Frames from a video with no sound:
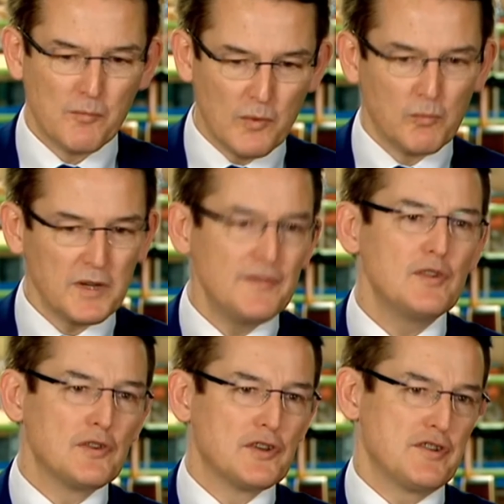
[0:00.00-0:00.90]
what have
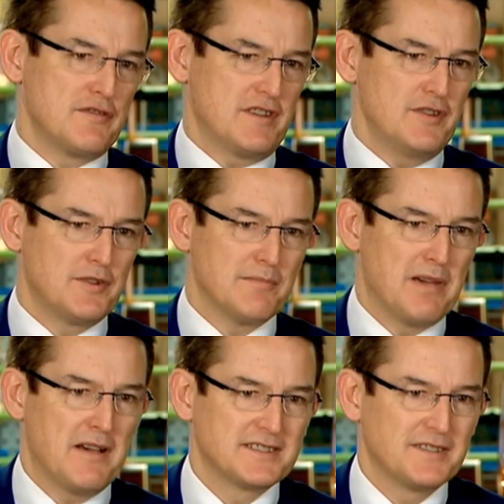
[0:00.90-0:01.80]
you learned that you can
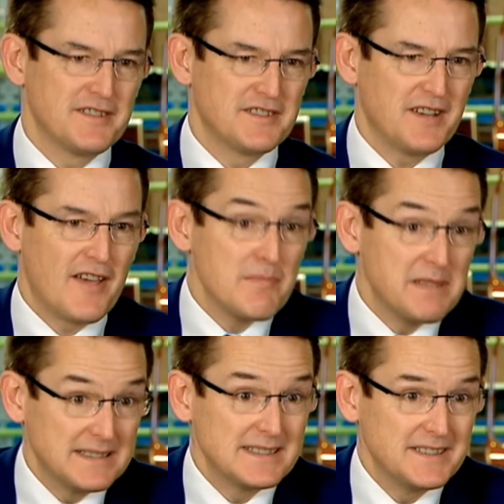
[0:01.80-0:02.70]
pass on to other
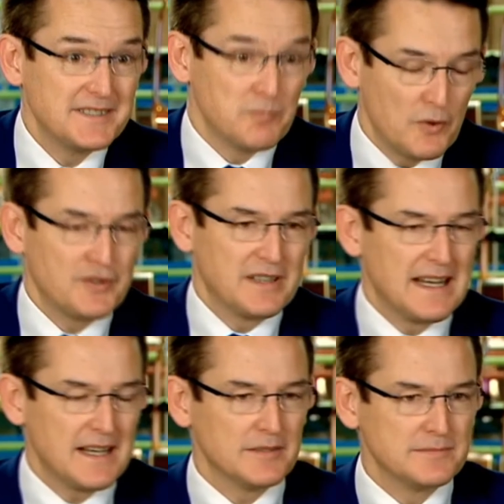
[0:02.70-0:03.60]
businesses watching
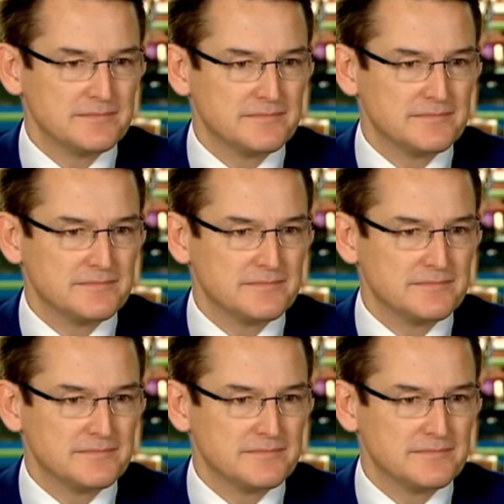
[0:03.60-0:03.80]
now?